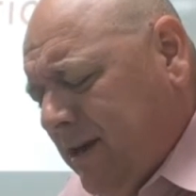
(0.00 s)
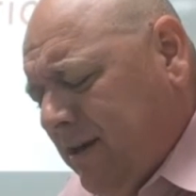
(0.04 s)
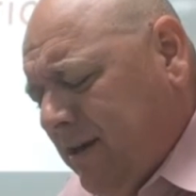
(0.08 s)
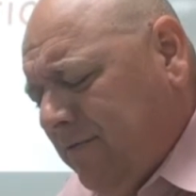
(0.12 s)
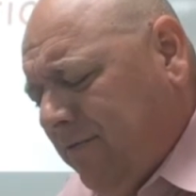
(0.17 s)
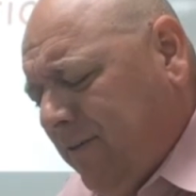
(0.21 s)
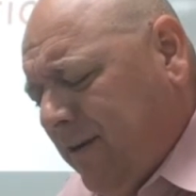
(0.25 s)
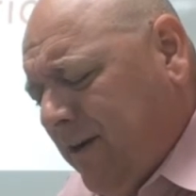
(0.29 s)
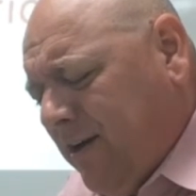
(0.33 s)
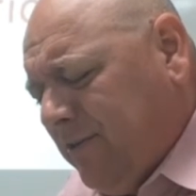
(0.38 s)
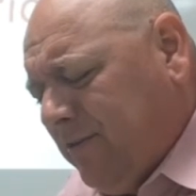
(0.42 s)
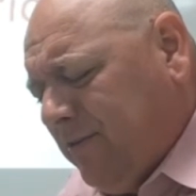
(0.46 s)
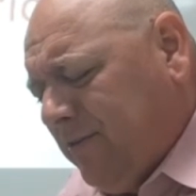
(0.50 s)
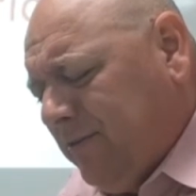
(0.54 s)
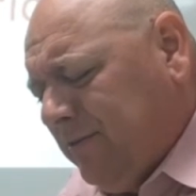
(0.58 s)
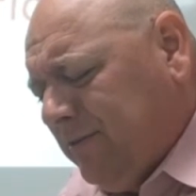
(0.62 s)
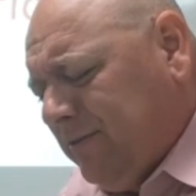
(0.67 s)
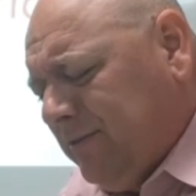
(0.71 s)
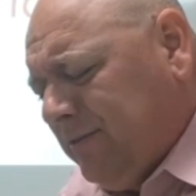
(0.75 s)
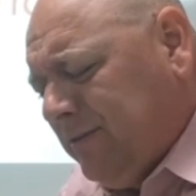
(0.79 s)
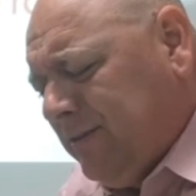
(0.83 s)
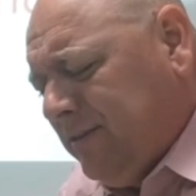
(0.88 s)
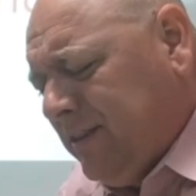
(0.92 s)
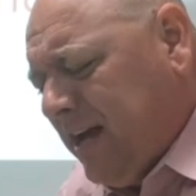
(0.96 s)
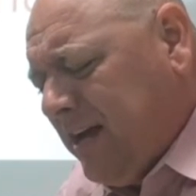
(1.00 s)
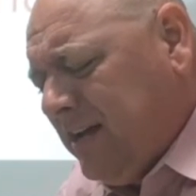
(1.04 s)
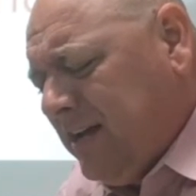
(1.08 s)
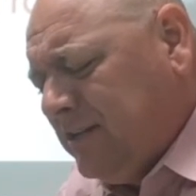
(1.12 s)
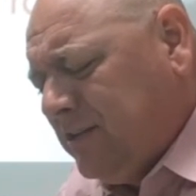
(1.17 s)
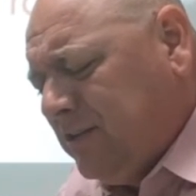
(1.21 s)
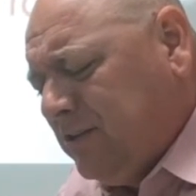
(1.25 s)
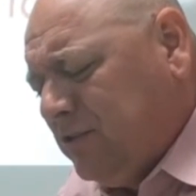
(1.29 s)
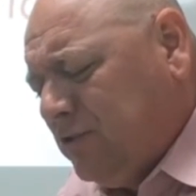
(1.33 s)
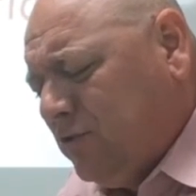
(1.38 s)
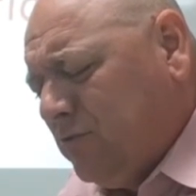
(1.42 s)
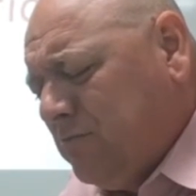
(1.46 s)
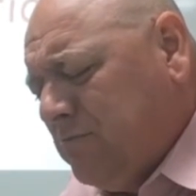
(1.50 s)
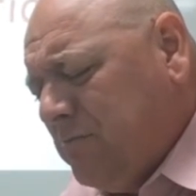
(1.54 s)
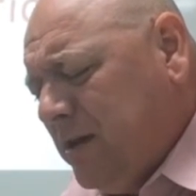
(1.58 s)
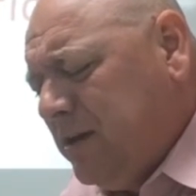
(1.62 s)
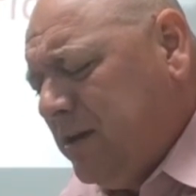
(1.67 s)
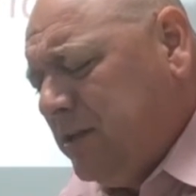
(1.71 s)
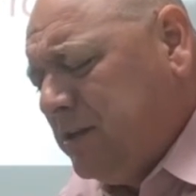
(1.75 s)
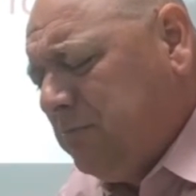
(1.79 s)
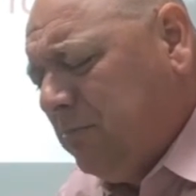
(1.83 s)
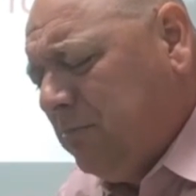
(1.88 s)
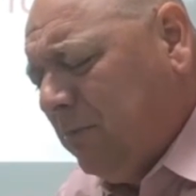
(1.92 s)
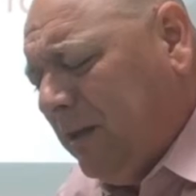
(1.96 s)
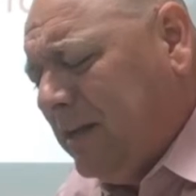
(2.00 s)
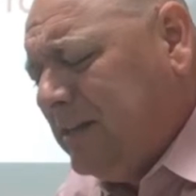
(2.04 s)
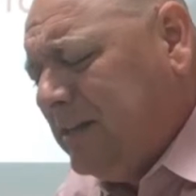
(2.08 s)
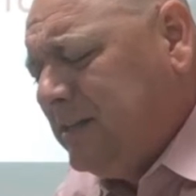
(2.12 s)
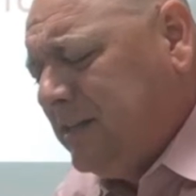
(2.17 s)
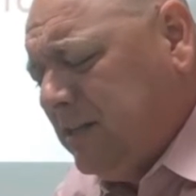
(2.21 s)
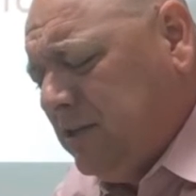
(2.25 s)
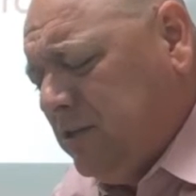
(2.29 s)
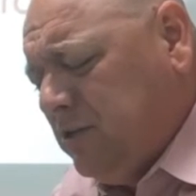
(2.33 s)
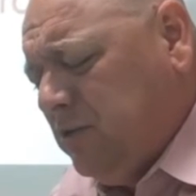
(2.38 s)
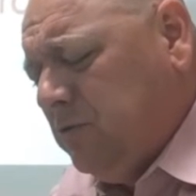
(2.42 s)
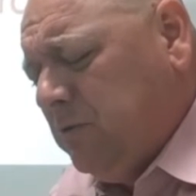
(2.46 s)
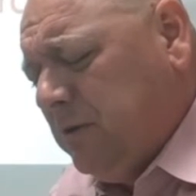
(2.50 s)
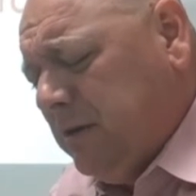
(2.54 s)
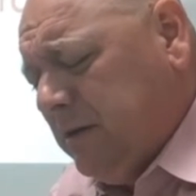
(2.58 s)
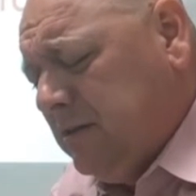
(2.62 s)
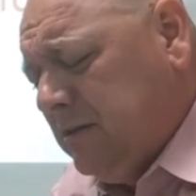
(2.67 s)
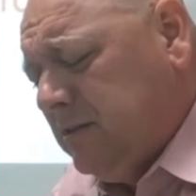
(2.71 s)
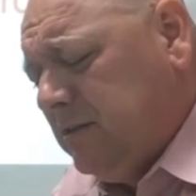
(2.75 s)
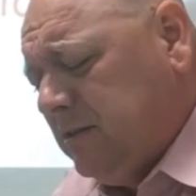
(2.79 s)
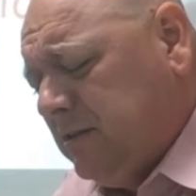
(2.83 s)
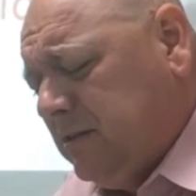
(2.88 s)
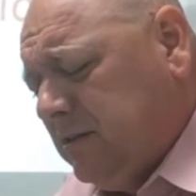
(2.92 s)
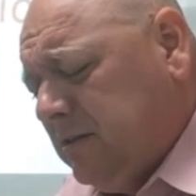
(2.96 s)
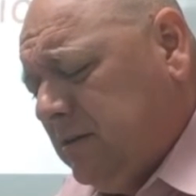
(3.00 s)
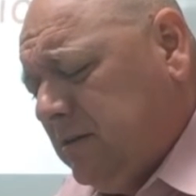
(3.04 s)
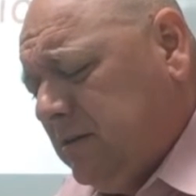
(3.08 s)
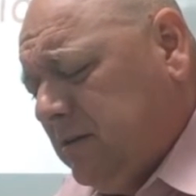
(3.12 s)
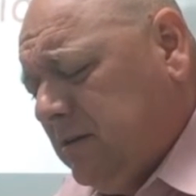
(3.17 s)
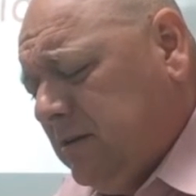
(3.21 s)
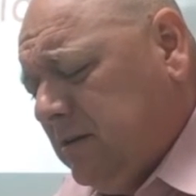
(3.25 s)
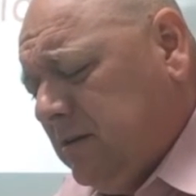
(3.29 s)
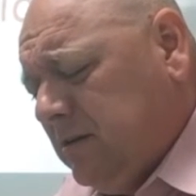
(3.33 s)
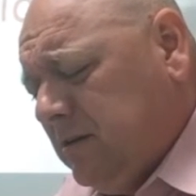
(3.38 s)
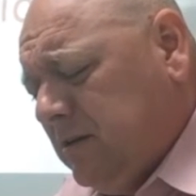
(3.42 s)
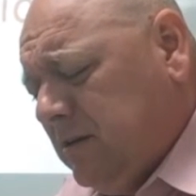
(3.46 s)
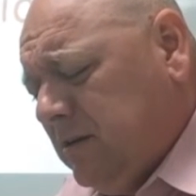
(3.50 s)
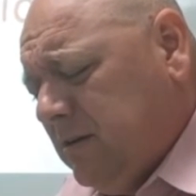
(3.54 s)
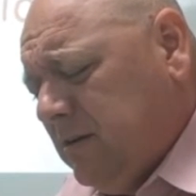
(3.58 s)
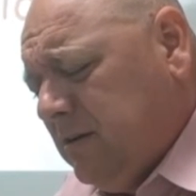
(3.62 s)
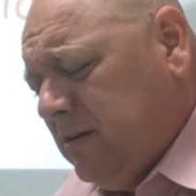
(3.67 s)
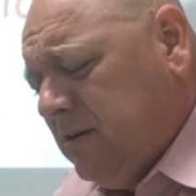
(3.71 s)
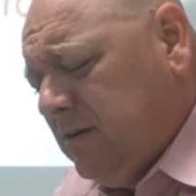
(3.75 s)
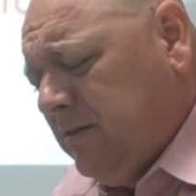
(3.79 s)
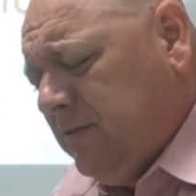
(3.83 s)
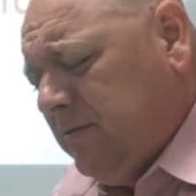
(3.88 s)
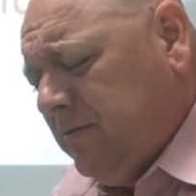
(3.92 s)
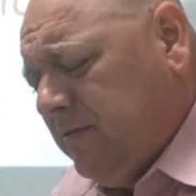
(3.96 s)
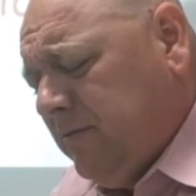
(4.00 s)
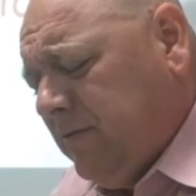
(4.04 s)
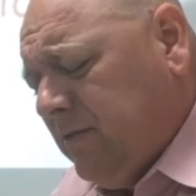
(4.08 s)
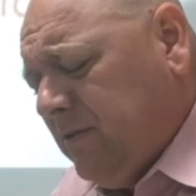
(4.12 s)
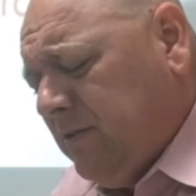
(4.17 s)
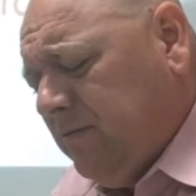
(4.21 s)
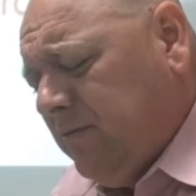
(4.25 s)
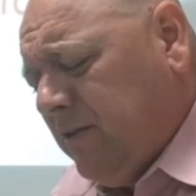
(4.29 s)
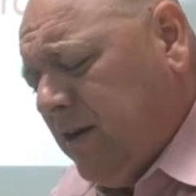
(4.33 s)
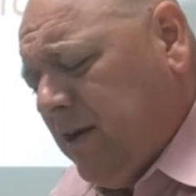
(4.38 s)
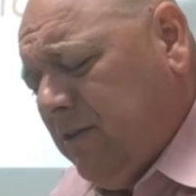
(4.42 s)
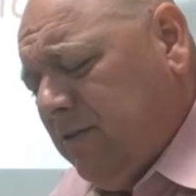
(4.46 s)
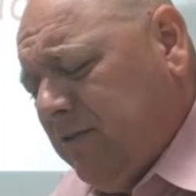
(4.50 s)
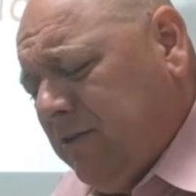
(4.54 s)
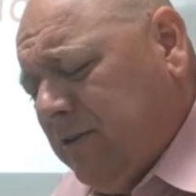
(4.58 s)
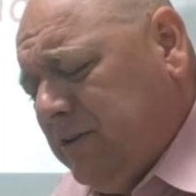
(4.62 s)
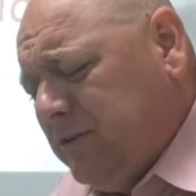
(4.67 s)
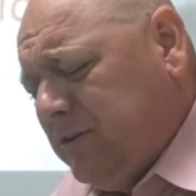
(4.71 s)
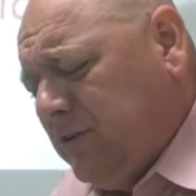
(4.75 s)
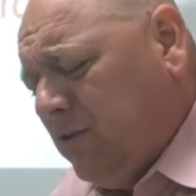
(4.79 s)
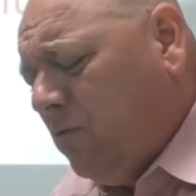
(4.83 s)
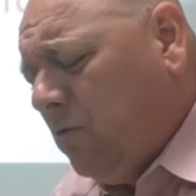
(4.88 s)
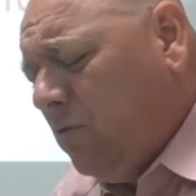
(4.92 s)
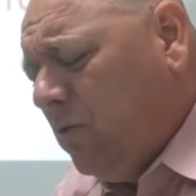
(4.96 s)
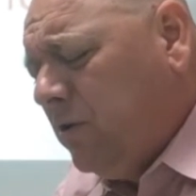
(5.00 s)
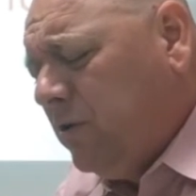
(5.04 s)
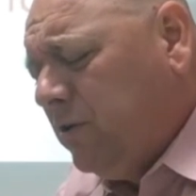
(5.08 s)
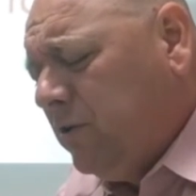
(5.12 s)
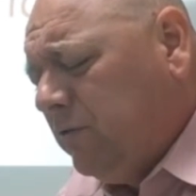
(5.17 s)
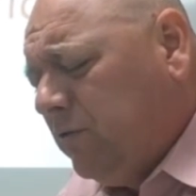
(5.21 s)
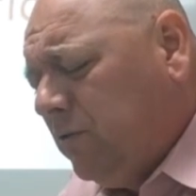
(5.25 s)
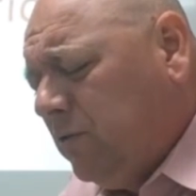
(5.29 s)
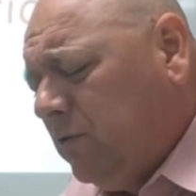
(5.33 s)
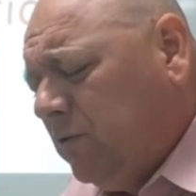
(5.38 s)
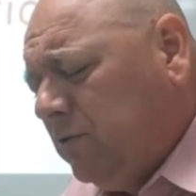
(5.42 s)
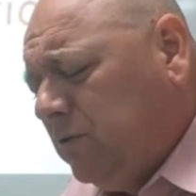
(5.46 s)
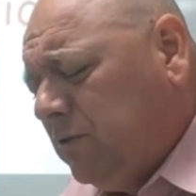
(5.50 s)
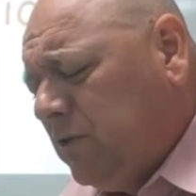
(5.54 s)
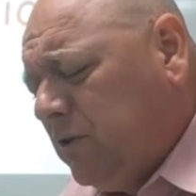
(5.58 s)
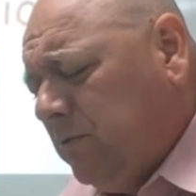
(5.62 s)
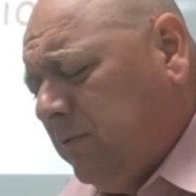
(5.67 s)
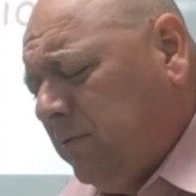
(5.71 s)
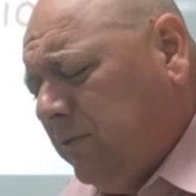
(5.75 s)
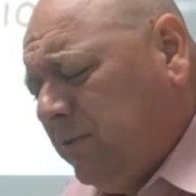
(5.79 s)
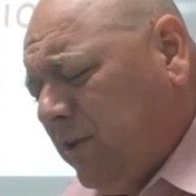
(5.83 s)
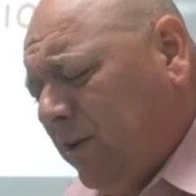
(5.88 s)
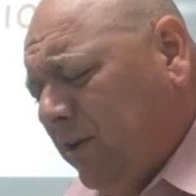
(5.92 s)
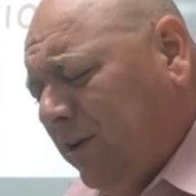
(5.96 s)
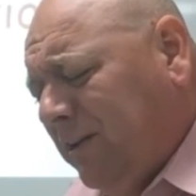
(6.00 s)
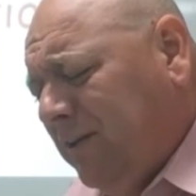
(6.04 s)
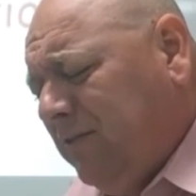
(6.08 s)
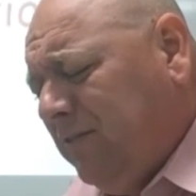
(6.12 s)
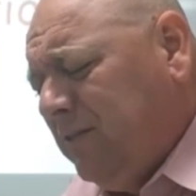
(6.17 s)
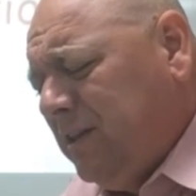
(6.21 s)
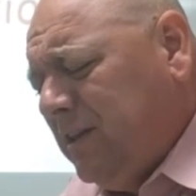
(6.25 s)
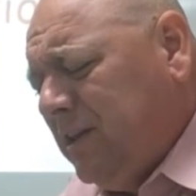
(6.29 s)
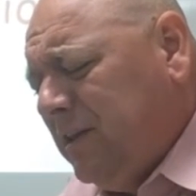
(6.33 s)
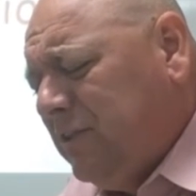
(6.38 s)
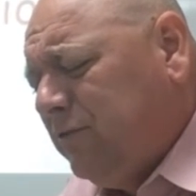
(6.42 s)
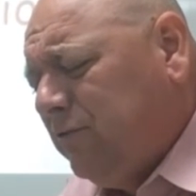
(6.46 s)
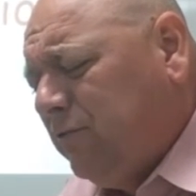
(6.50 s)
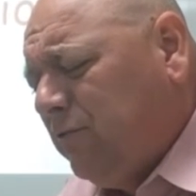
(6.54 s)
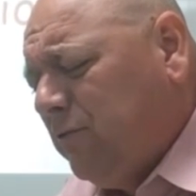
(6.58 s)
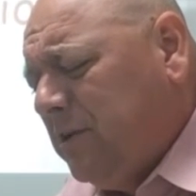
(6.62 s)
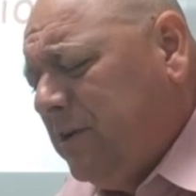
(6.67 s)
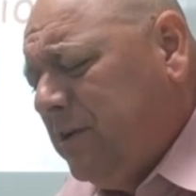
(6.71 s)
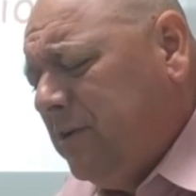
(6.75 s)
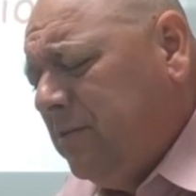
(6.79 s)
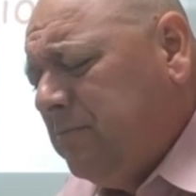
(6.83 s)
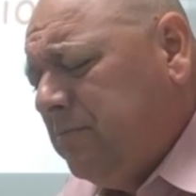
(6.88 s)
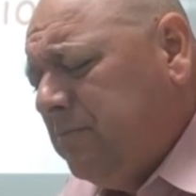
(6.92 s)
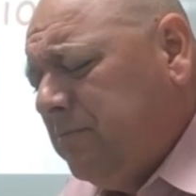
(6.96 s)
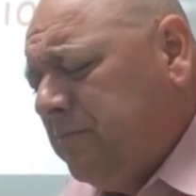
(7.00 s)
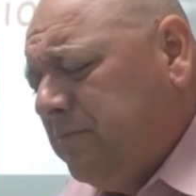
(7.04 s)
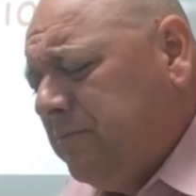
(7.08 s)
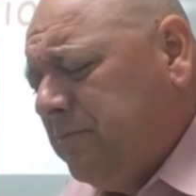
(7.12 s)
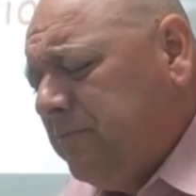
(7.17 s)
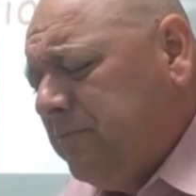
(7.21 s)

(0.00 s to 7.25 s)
And Father, that is a tremendous blessing to us. Father, it's so wonderful to, to live in this freedom.